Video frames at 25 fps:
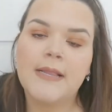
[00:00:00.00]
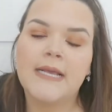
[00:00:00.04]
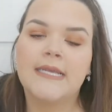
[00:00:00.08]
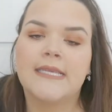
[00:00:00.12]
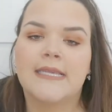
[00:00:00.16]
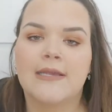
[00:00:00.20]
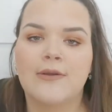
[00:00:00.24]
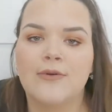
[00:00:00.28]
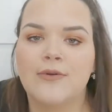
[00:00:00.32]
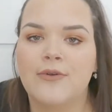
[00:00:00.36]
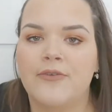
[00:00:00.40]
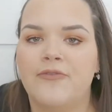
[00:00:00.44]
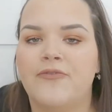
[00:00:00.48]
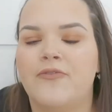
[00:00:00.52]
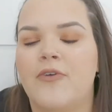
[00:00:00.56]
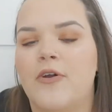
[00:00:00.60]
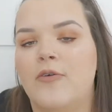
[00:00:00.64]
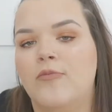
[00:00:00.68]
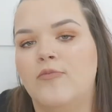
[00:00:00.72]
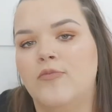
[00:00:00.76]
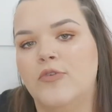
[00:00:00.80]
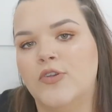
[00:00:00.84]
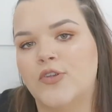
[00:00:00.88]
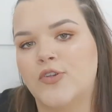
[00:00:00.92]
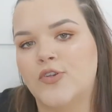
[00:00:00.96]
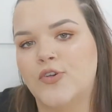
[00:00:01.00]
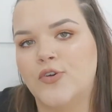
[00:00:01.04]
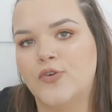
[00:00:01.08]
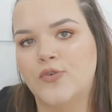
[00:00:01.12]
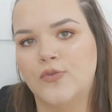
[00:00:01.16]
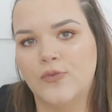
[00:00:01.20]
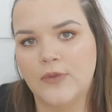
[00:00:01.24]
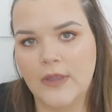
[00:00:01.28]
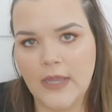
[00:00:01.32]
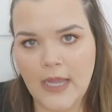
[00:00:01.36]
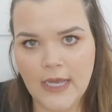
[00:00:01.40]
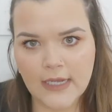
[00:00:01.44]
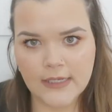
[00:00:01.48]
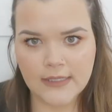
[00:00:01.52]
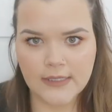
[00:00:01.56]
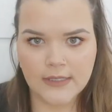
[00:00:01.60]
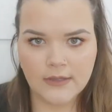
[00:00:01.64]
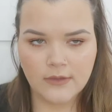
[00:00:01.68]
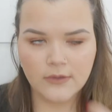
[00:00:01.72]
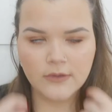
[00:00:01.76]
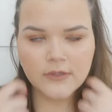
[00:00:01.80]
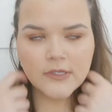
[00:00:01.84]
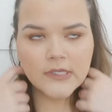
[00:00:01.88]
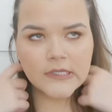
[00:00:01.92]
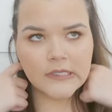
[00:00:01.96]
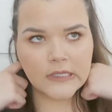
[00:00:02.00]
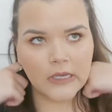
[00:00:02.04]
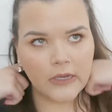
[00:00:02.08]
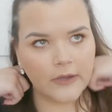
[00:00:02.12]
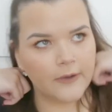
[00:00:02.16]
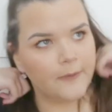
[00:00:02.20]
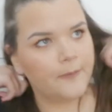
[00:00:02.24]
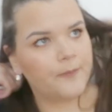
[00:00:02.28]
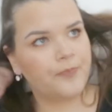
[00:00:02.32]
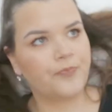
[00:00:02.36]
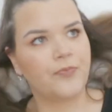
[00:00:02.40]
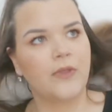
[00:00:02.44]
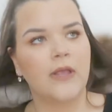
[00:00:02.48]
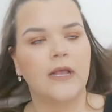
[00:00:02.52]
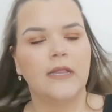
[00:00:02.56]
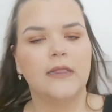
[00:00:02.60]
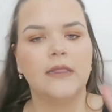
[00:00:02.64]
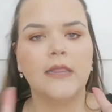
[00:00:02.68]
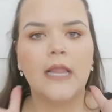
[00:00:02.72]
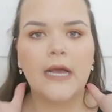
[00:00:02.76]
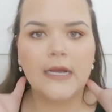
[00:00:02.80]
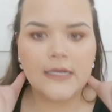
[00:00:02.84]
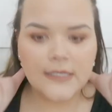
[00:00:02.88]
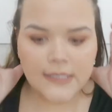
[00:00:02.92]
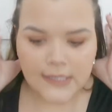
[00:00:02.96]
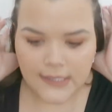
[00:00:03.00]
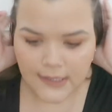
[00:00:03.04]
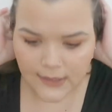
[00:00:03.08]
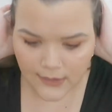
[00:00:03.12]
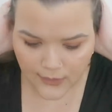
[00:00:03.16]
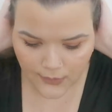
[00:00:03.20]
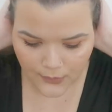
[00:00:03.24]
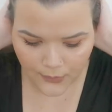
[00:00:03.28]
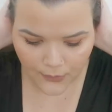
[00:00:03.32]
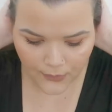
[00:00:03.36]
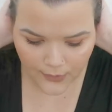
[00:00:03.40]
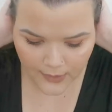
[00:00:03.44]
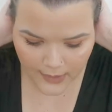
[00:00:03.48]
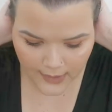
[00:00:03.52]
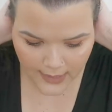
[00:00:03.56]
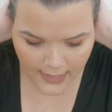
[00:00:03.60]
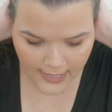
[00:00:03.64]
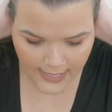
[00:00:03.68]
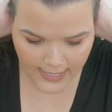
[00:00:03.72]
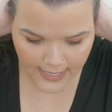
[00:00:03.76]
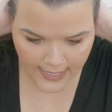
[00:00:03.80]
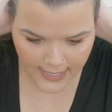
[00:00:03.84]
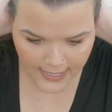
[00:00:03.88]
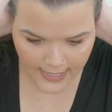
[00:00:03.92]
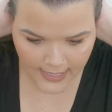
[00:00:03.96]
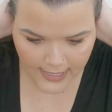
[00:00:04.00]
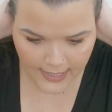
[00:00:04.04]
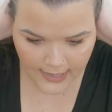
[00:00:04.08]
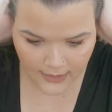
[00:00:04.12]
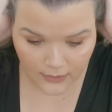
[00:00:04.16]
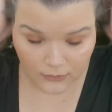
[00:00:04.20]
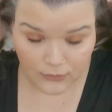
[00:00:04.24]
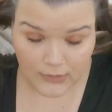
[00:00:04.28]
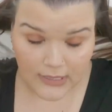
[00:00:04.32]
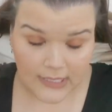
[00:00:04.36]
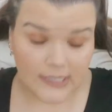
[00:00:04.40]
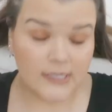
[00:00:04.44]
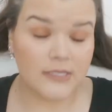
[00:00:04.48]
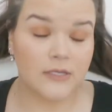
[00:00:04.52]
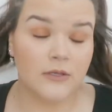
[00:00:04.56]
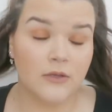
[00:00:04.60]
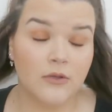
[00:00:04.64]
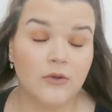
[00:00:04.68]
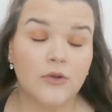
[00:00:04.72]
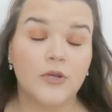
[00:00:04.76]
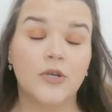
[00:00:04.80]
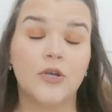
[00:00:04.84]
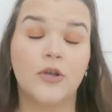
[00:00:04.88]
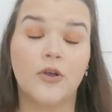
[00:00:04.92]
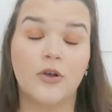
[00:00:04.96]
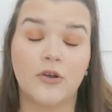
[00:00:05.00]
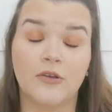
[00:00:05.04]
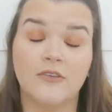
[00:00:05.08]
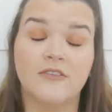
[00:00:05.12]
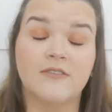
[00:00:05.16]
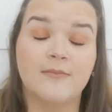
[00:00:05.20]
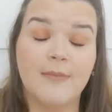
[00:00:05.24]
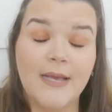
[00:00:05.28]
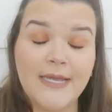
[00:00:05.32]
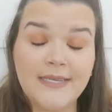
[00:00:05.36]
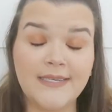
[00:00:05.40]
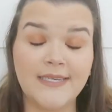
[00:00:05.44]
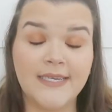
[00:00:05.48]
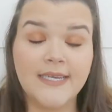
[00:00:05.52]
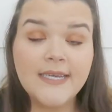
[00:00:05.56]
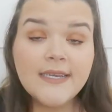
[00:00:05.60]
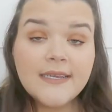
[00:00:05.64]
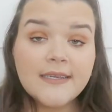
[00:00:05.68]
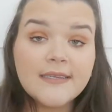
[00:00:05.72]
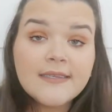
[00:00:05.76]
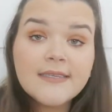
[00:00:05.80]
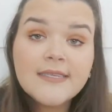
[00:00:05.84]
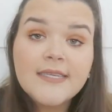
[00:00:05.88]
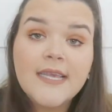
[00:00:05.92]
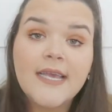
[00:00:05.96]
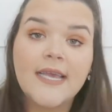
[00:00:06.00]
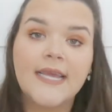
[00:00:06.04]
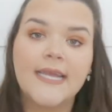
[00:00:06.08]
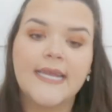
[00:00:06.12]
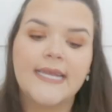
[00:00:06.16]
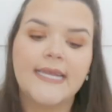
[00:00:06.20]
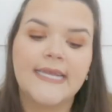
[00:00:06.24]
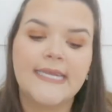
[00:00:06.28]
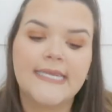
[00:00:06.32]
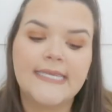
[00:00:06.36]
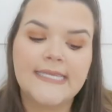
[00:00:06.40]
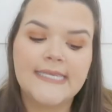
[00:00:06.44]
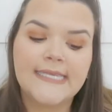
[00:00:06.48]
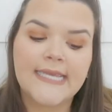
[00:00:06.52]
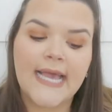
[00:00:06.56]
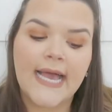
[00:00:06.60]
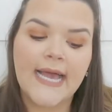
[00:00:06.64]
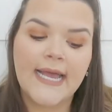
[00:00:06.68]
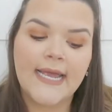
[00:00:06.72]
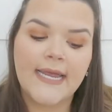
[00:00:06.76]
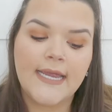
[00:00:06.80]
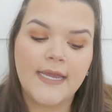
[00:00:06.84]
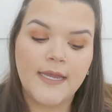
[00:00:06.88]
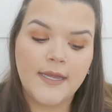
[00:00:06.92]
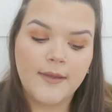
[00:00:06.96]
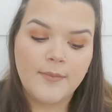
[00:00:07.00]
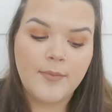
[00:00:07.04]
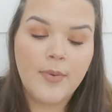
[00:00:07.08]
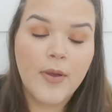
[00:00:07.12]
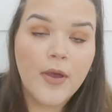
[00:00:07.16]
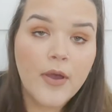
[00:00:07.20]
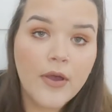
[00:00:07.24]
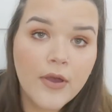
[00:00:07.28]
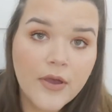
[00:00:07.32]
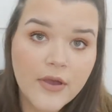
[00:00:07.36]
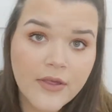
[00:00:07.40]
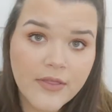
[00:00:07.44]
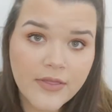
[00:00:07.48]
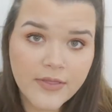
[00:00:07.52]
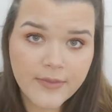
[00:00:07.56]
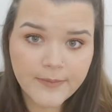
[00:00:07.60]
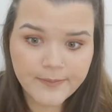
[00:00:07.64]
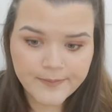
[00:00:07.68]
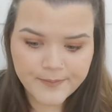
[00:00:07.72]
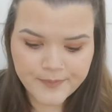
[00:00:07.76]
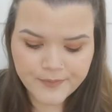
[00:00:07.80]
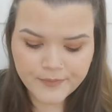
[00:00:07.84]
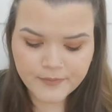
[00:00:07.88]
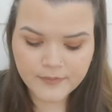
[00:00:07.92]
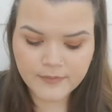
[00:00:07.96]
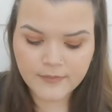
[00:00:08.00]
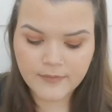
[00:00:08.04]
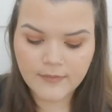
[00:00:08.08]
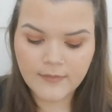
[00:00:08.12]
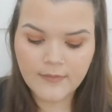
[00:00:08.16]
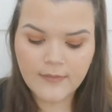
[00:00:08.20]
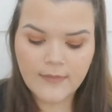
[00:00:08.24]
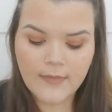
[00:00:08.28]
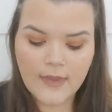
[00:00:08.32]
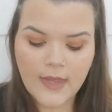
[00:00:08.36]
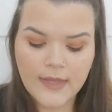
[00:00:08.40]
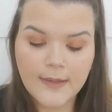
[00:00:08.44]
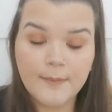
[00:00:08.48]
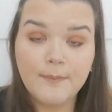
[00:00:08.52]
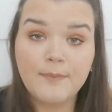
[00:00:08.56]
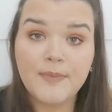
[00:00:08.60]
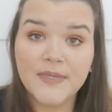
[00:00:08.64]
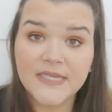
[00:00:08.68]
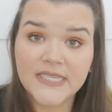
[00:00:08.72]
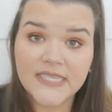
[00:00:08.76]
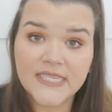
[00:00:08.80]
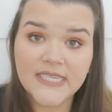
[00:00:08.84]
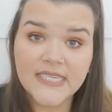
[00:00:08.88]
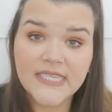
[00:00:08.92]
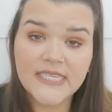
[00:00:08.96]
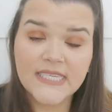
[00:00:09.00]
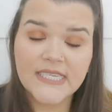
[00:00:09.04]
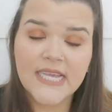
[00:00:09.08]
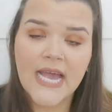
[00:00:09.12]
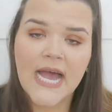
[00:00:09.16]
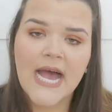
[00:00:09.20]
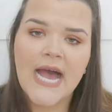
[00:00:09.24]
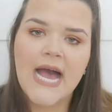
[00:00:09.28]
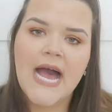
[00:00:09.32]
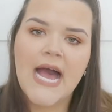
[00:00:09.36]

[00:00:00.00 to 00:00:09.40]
place I ordered from was called LUXE Look. So LUXE Look, or LUXE Look Cosmetics, is a Perth business.